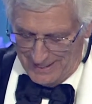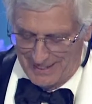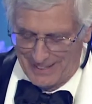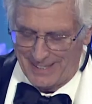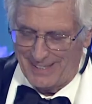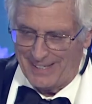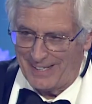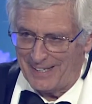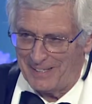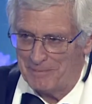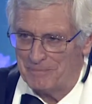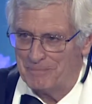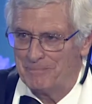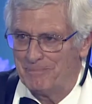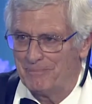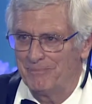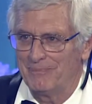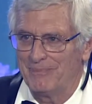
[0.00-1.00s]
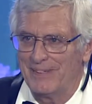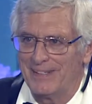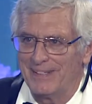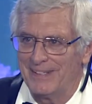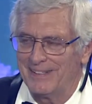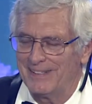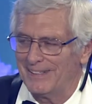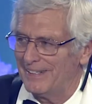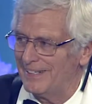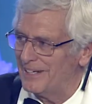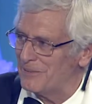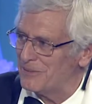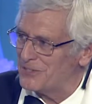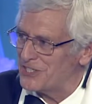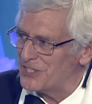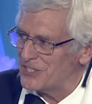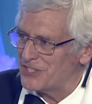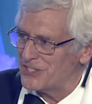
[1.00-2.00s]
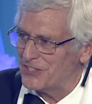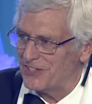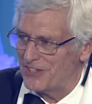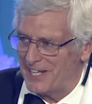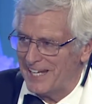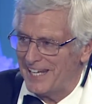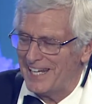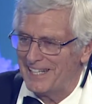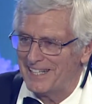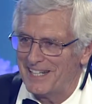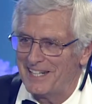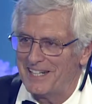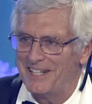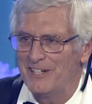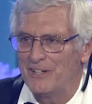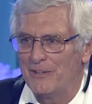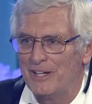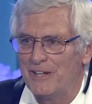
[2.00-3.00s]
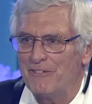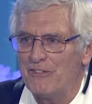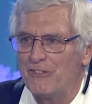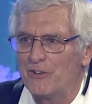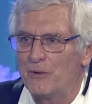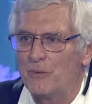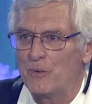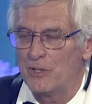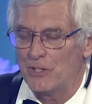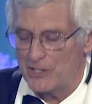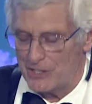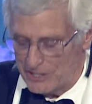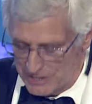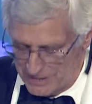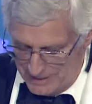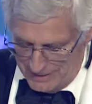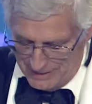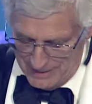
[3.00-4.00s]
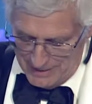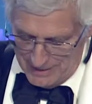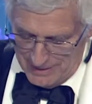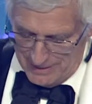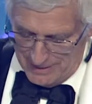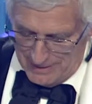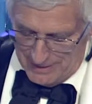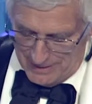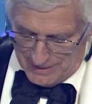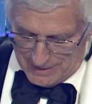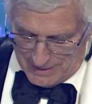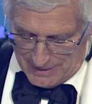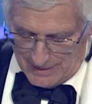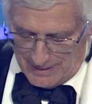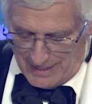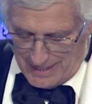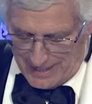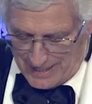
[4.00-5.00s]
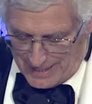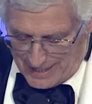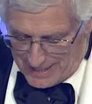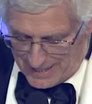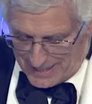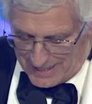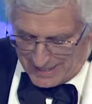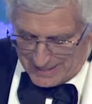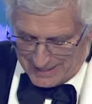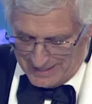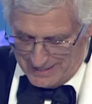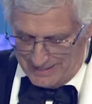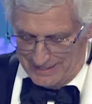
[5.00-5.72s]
um, I was just thinking that, you know, if there were a uh,